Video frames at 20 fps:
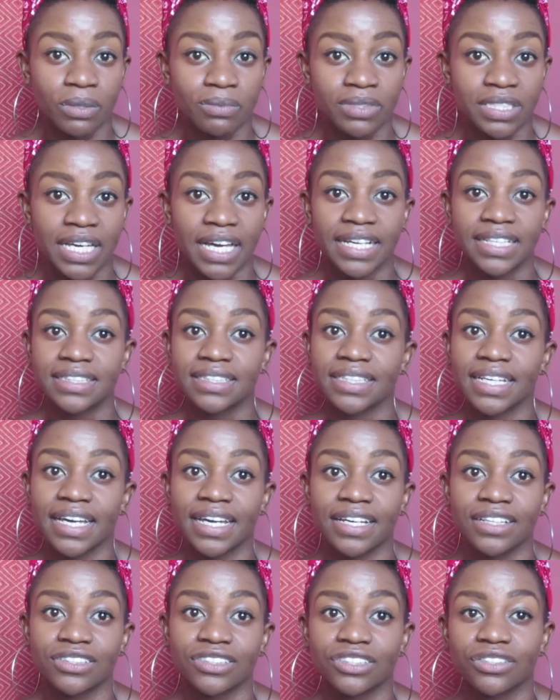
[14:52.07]
website,
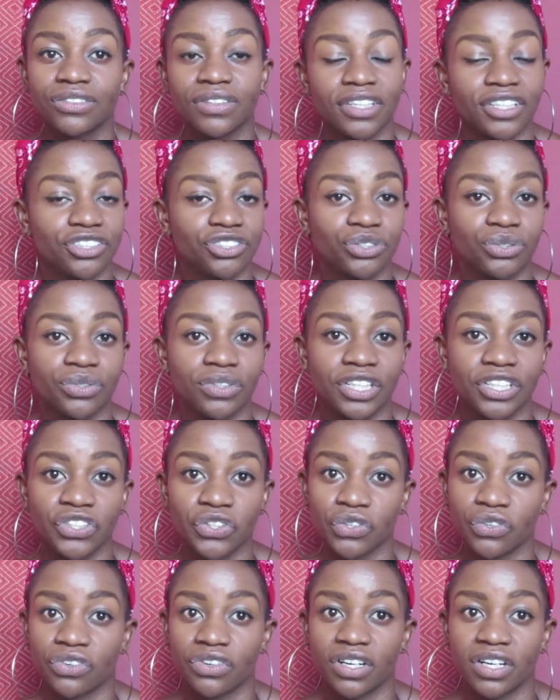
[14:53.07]
and so they assure that
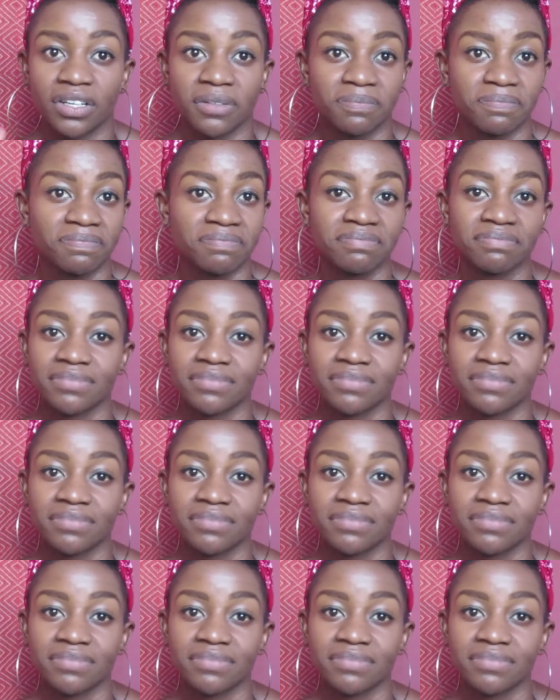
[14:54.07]
you're a